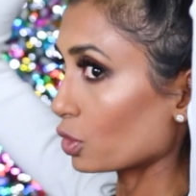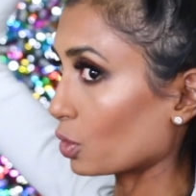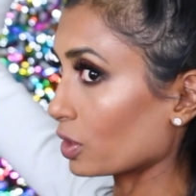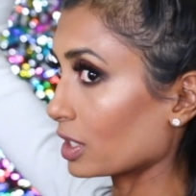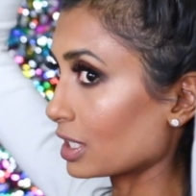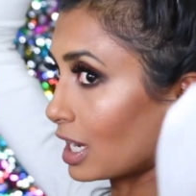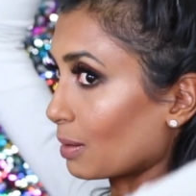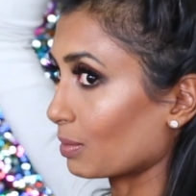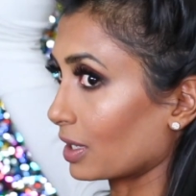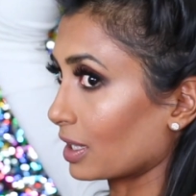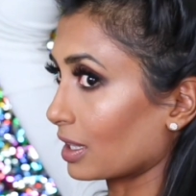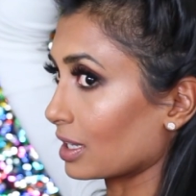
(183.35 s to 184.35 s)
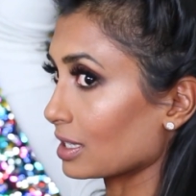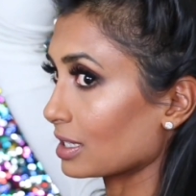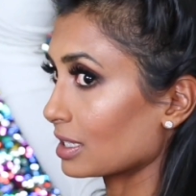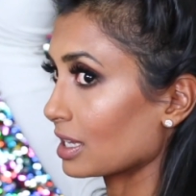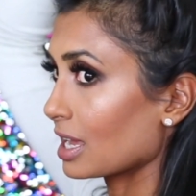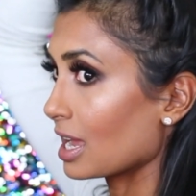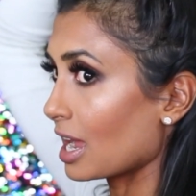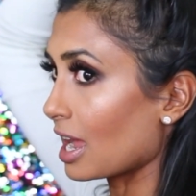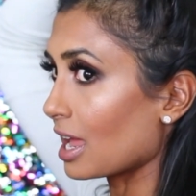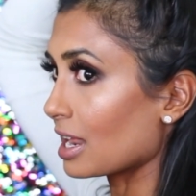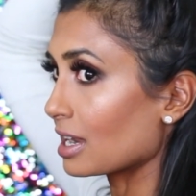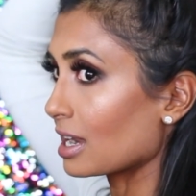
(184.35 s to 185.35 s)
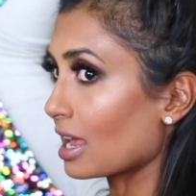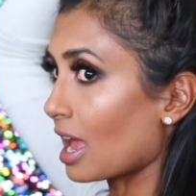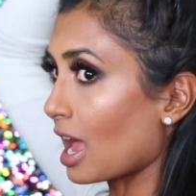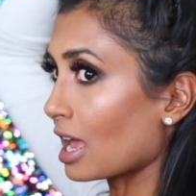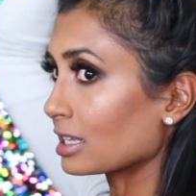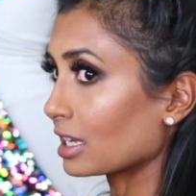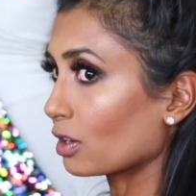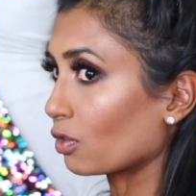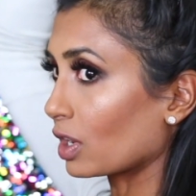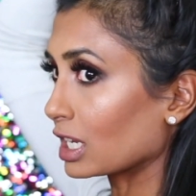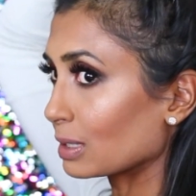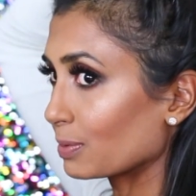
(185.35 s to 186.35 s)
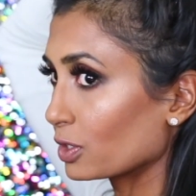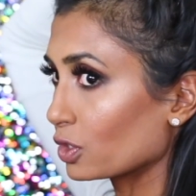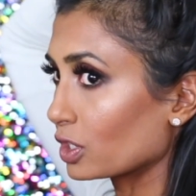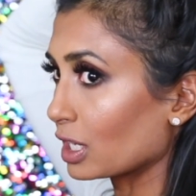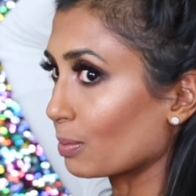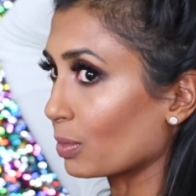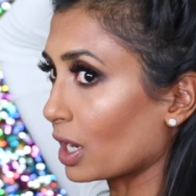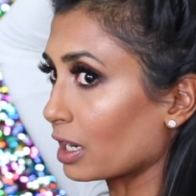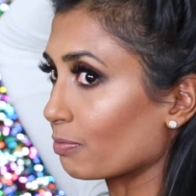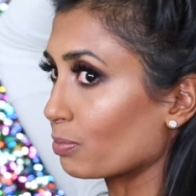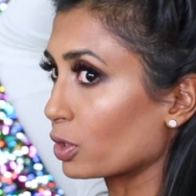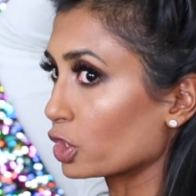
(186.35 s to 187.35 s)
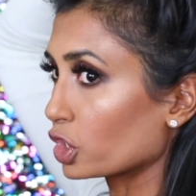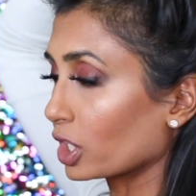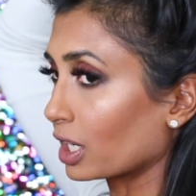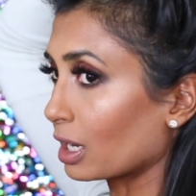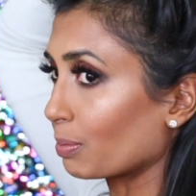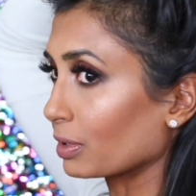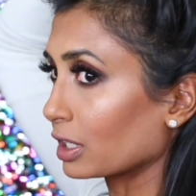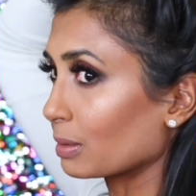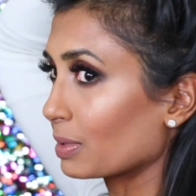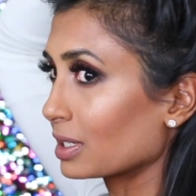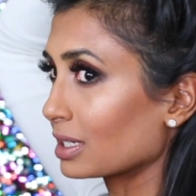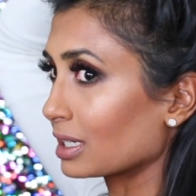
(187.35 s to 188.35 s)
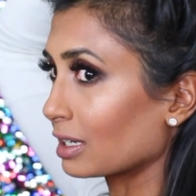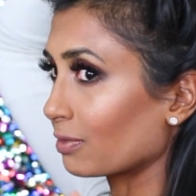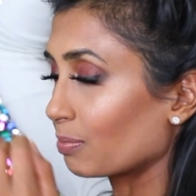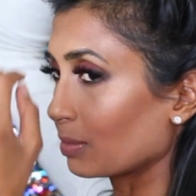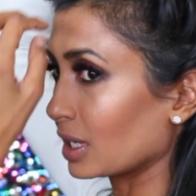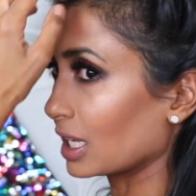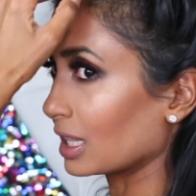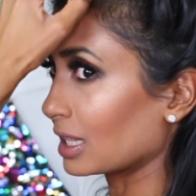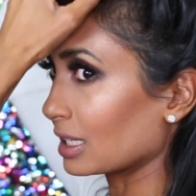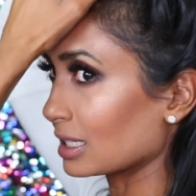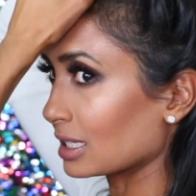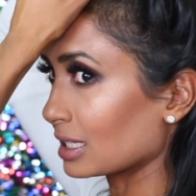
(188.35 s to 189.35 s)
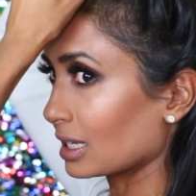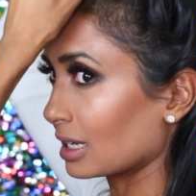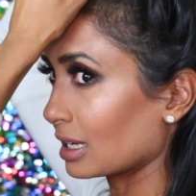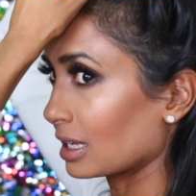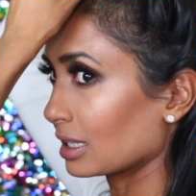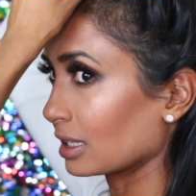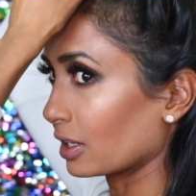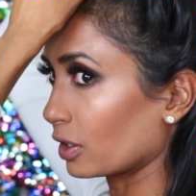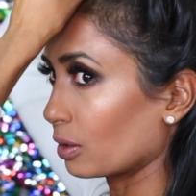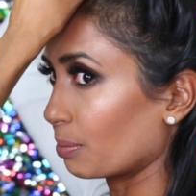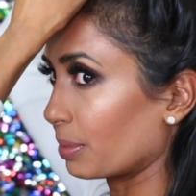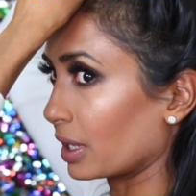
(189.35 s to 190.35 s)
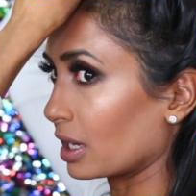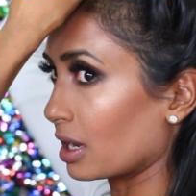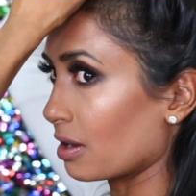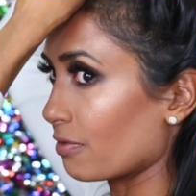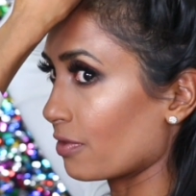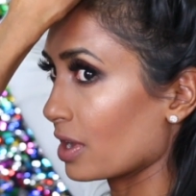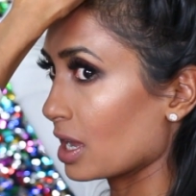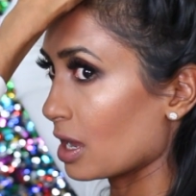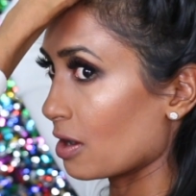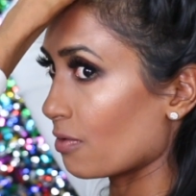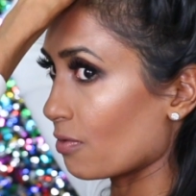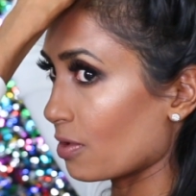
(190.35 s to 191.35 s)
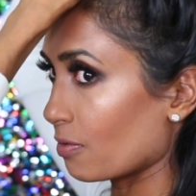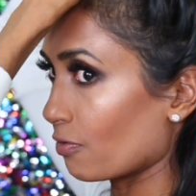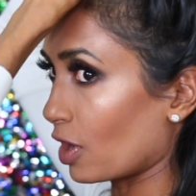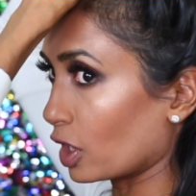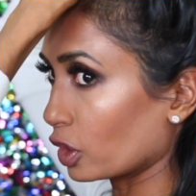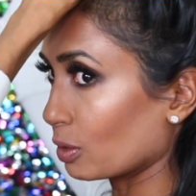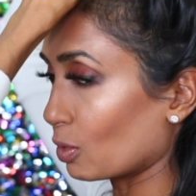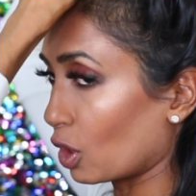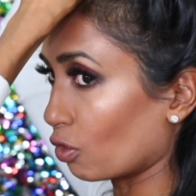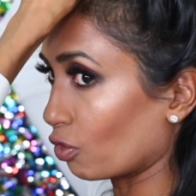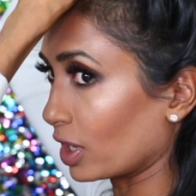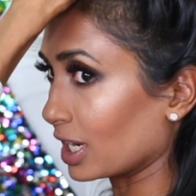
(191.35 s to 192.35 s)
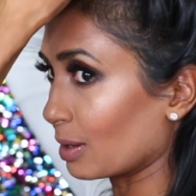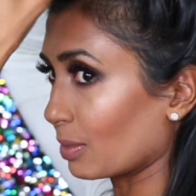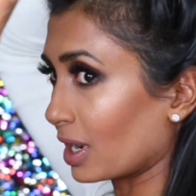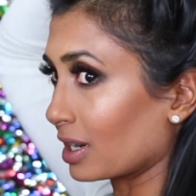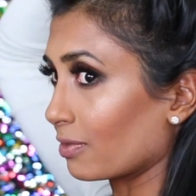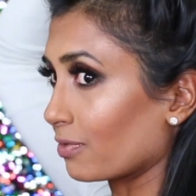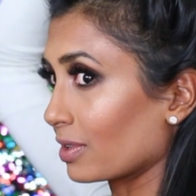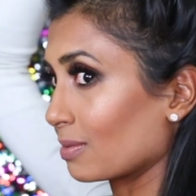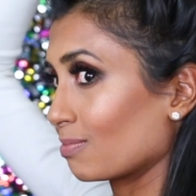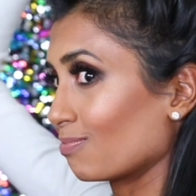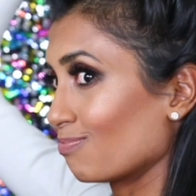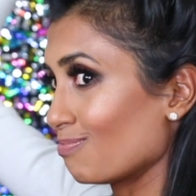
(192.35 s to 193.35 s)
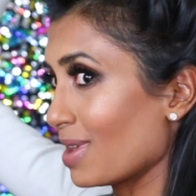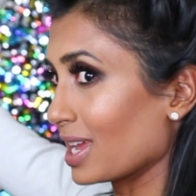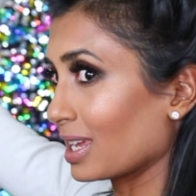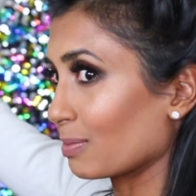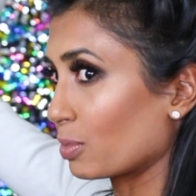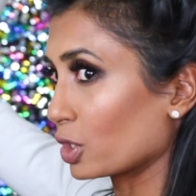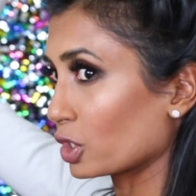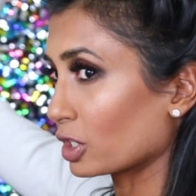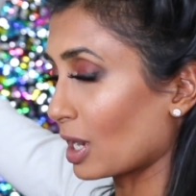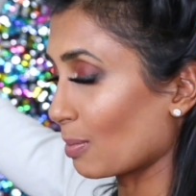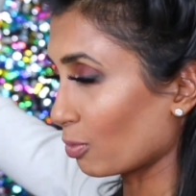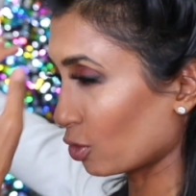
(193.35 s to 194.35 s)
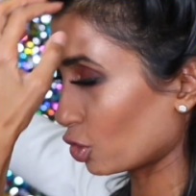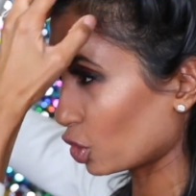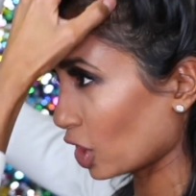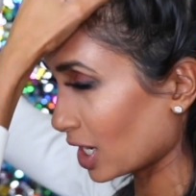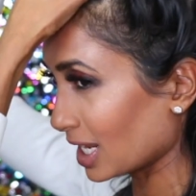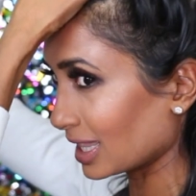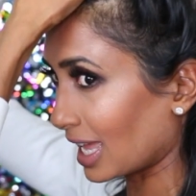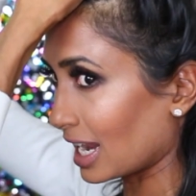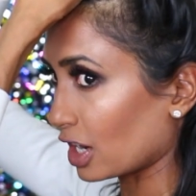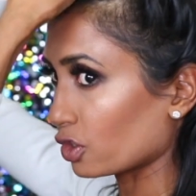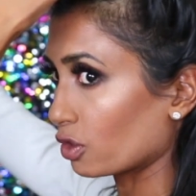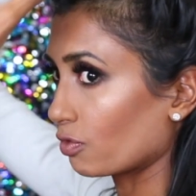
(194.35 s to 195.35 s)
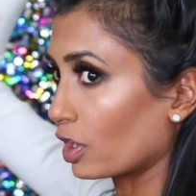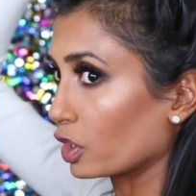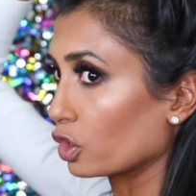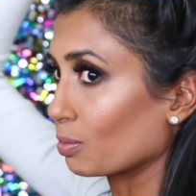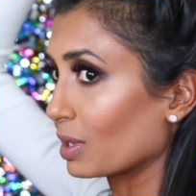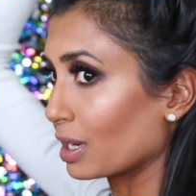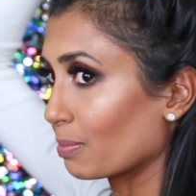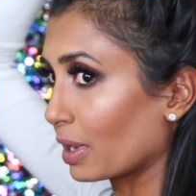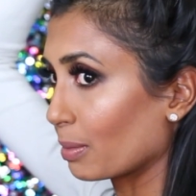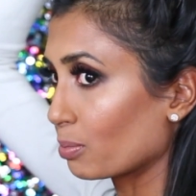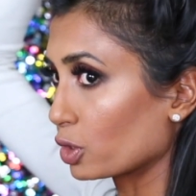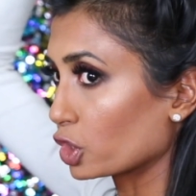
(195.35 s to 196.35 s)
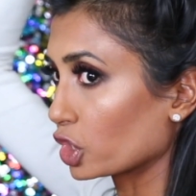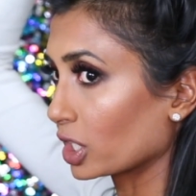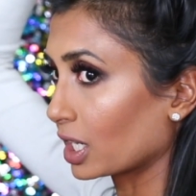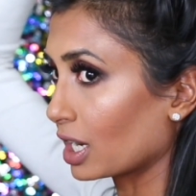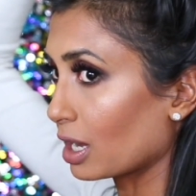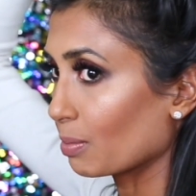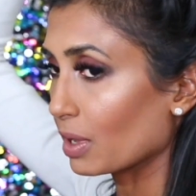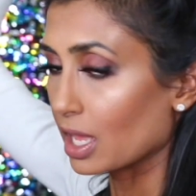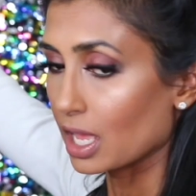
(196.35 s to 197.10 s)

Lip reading: toward the top like this. And as I grasp it, you see I'm kind of pushing it up a little bit to give me this little bit of volume already. I'm kind of I'm creating that extra volume in by pushing it up.